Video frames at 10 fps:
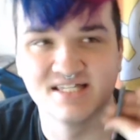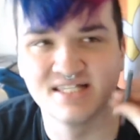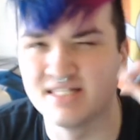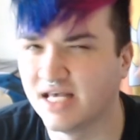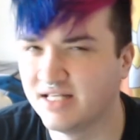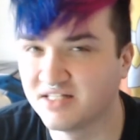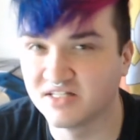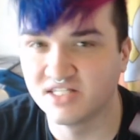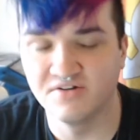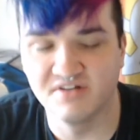scent
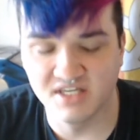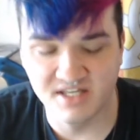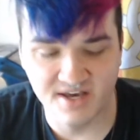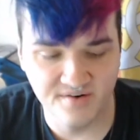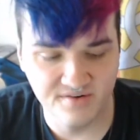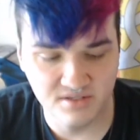to it, you know?